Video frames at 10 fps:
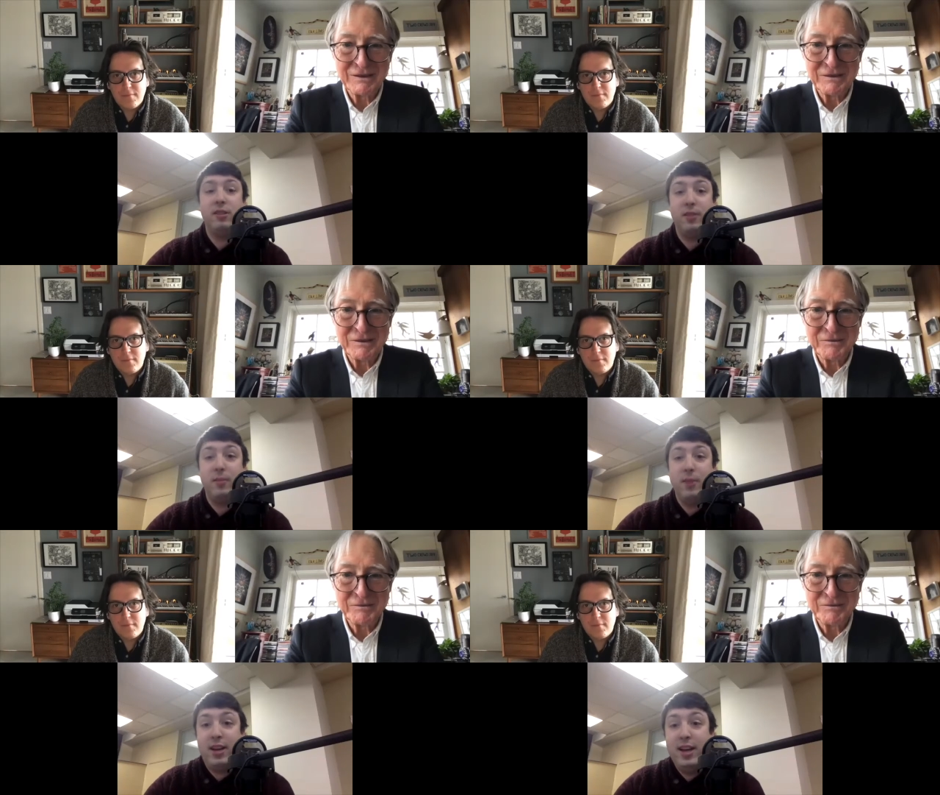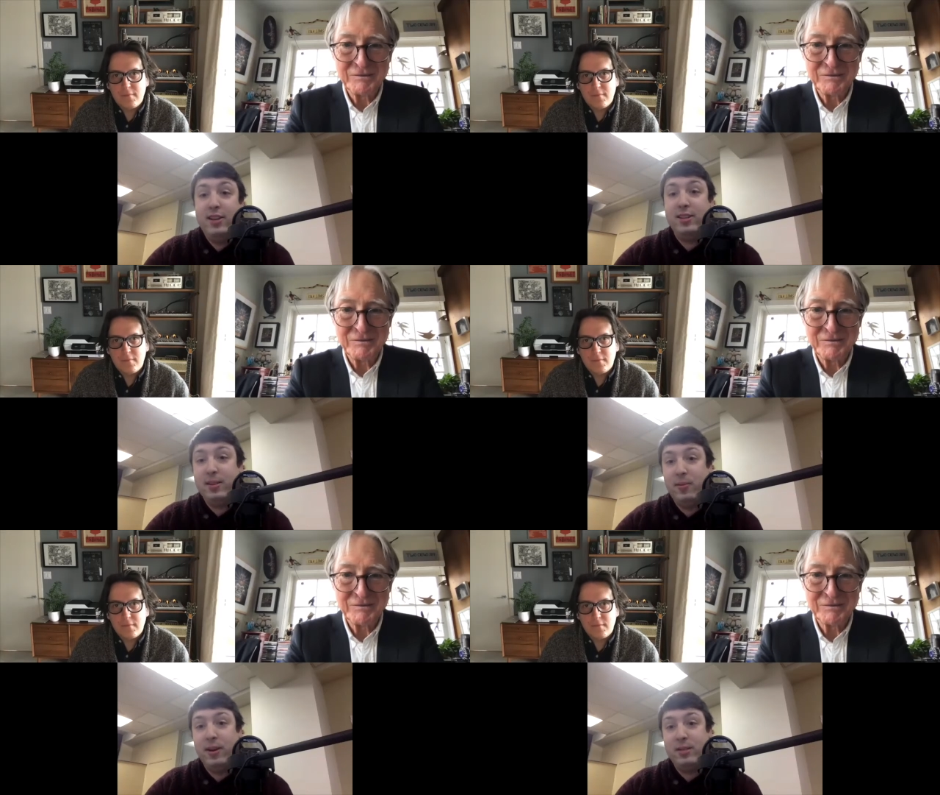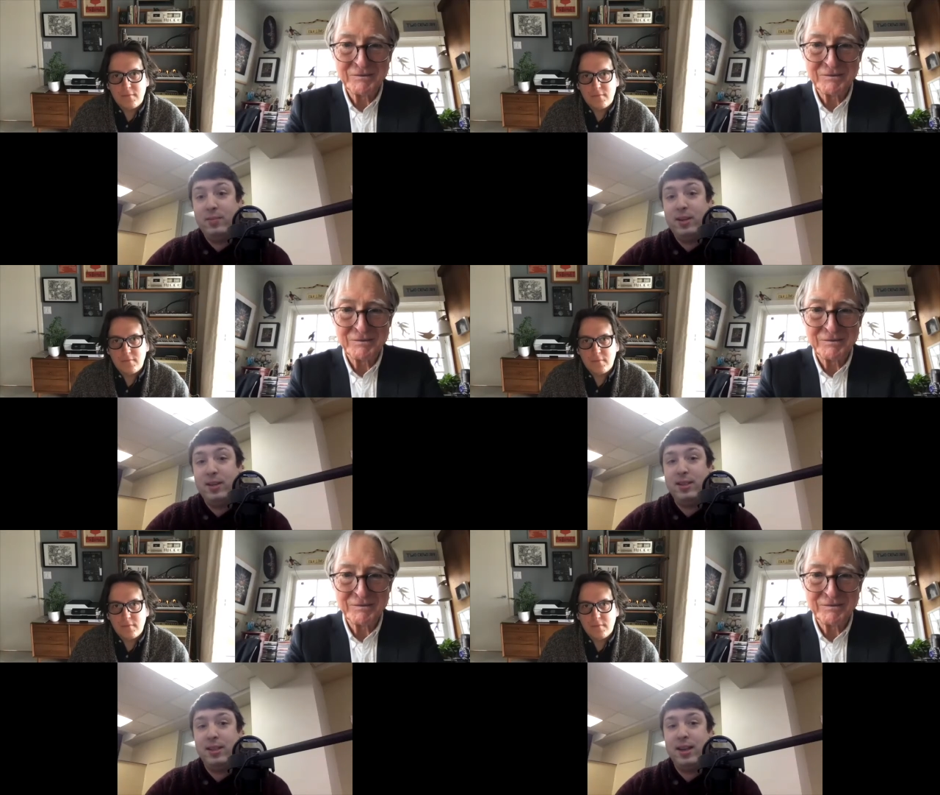Speaker 1: communication that we're
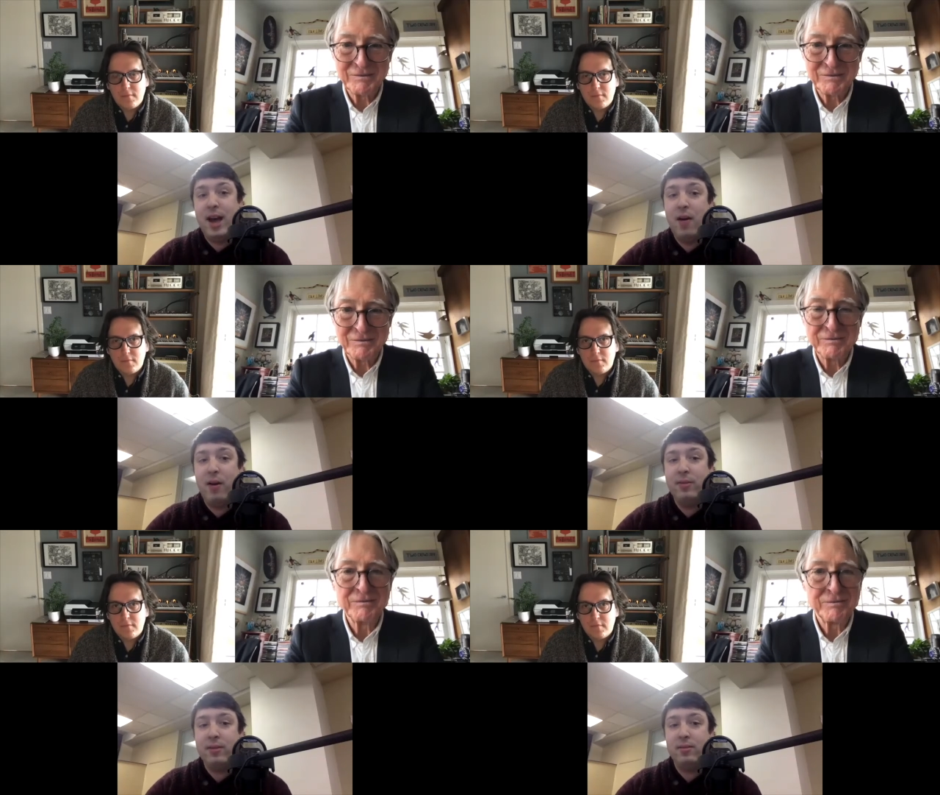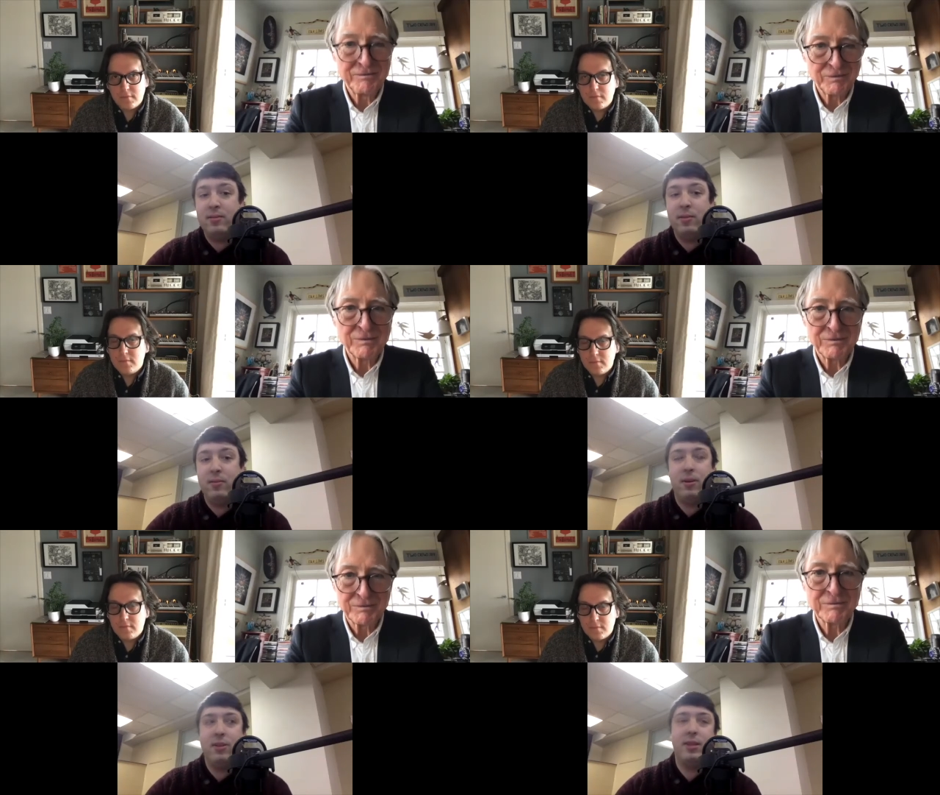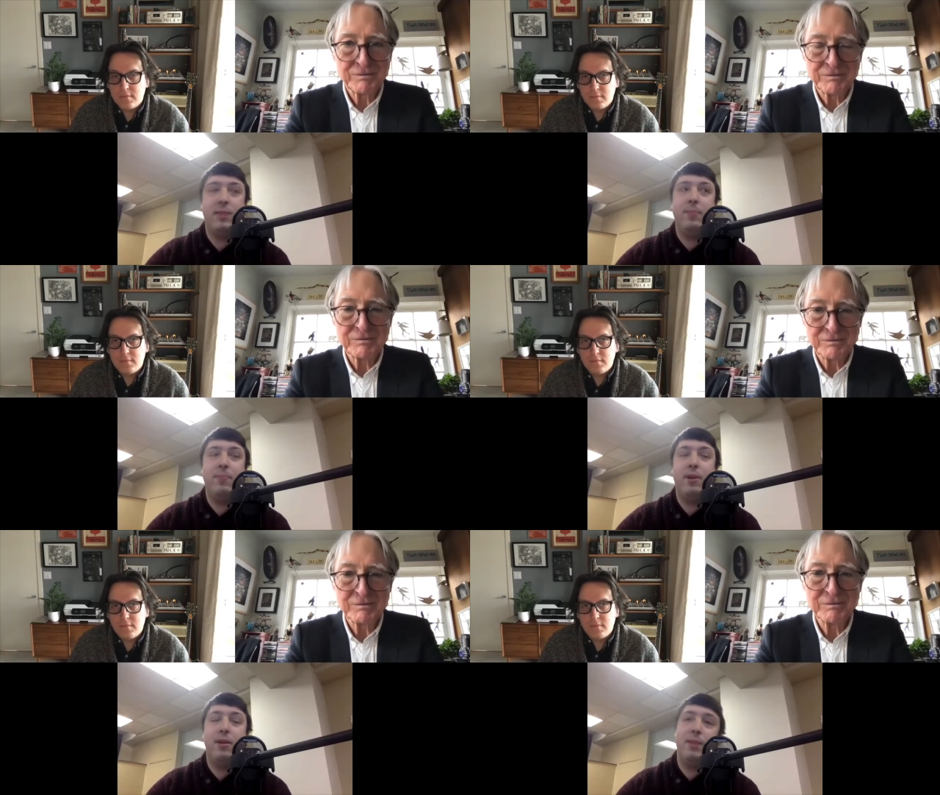experiencing now. I was we were rehearsing a
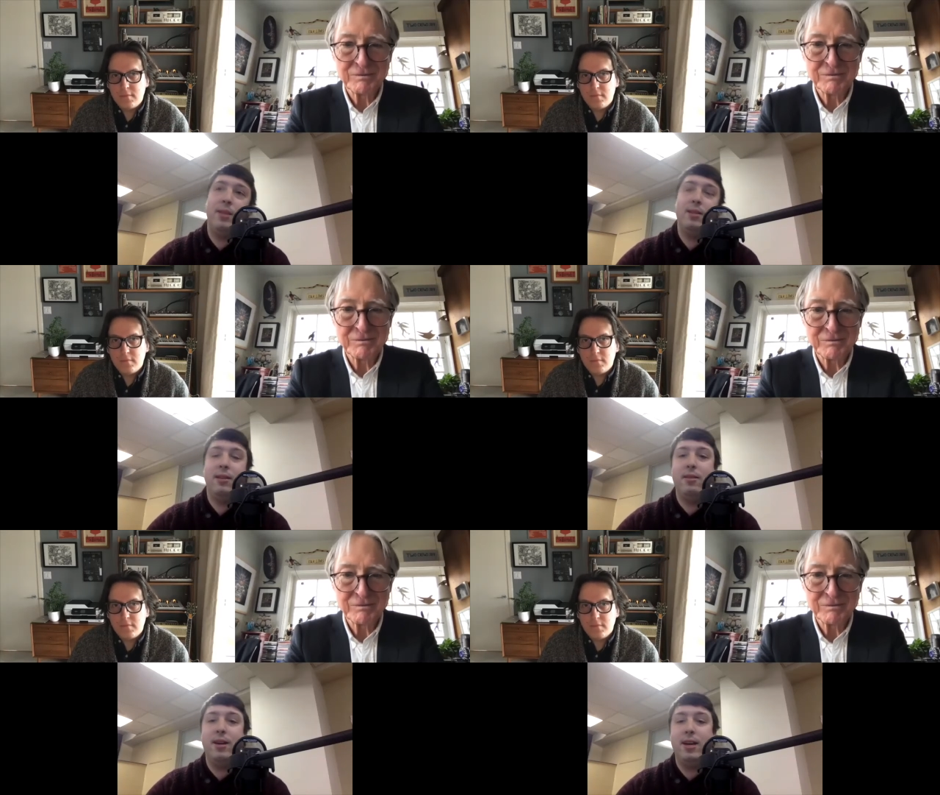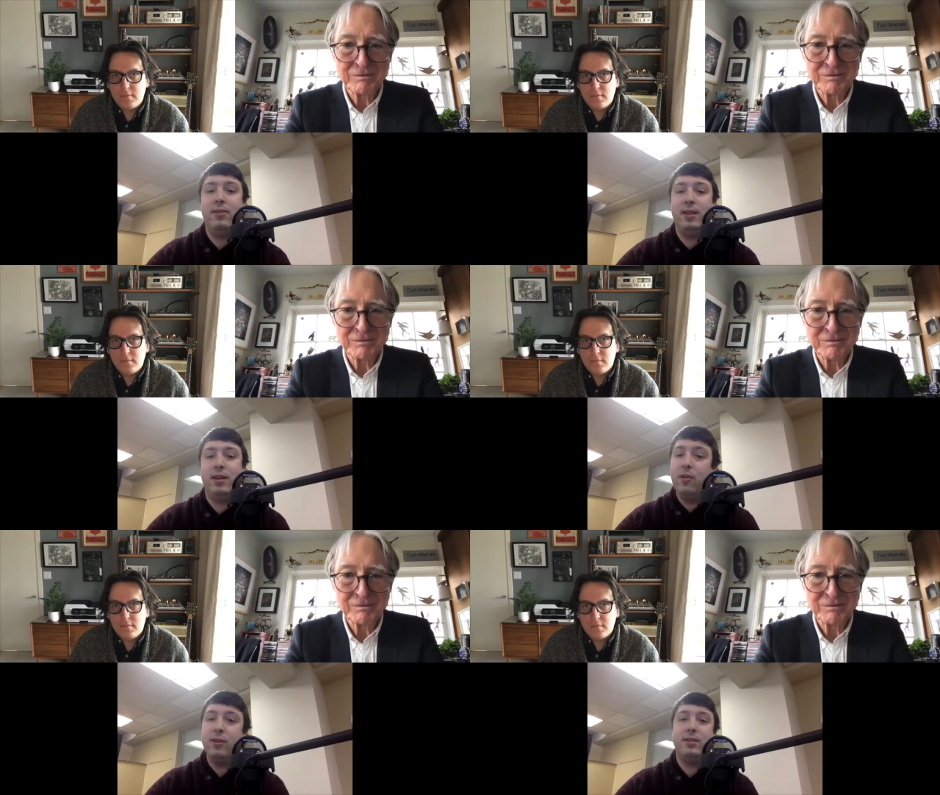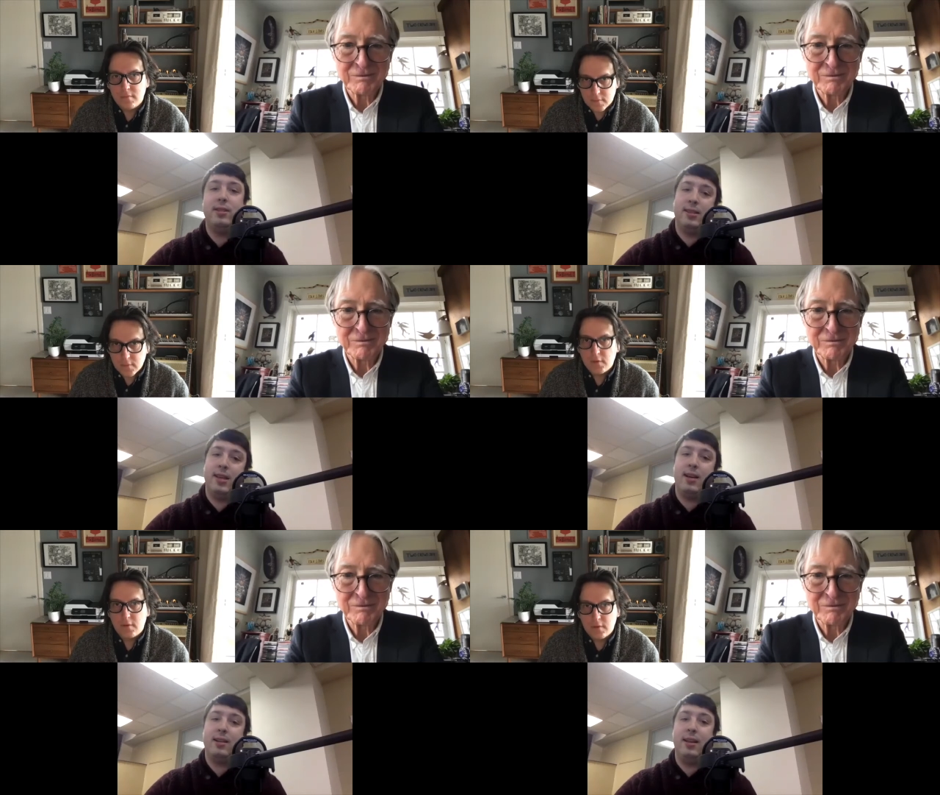part of the piece the other night, and I was like, oh, this is
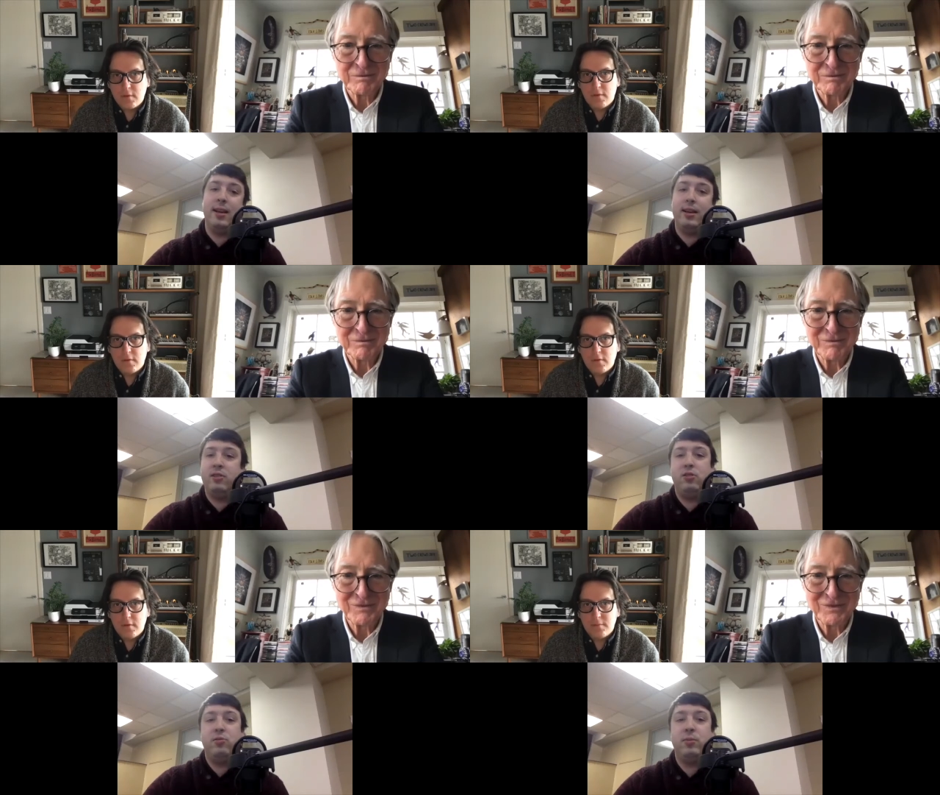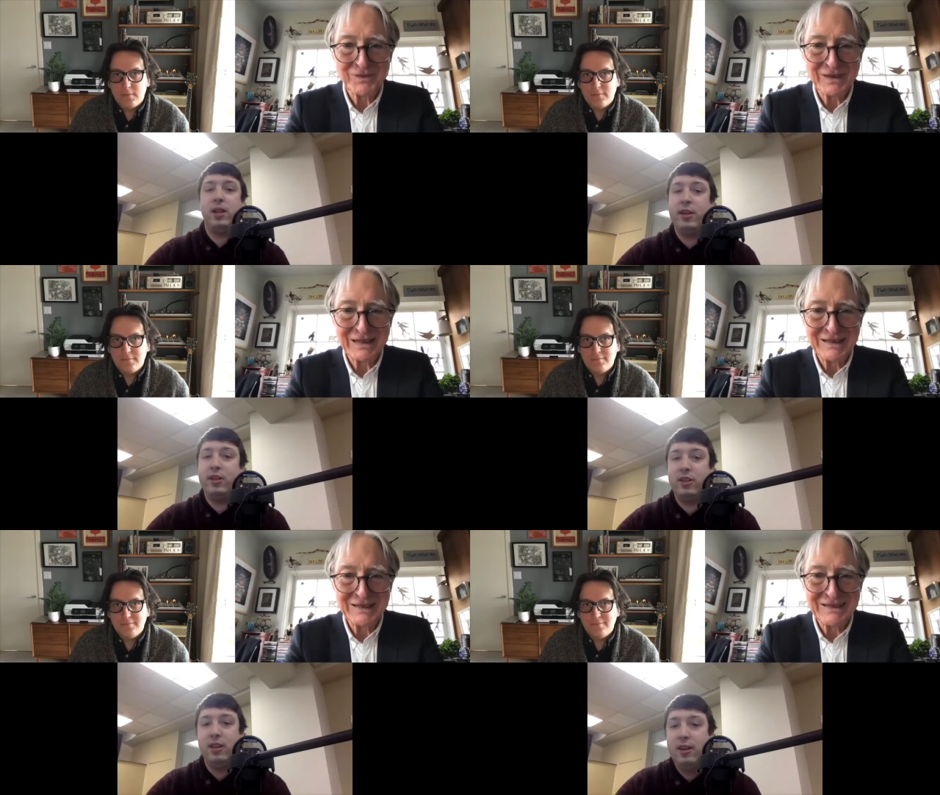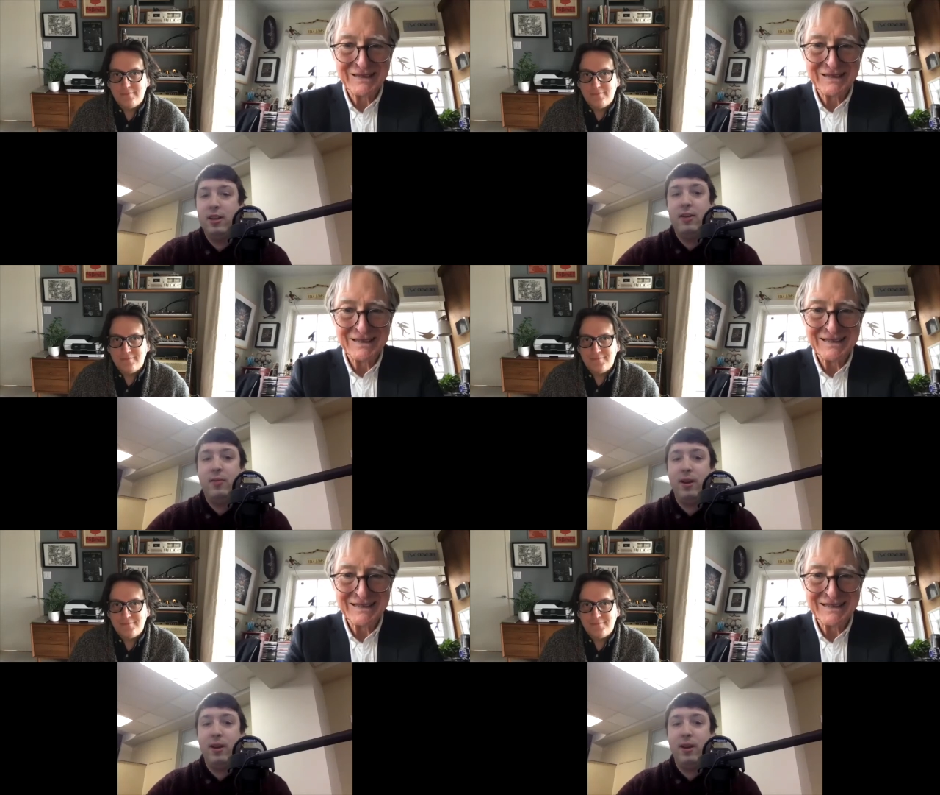exactly like a Zoom glitch, where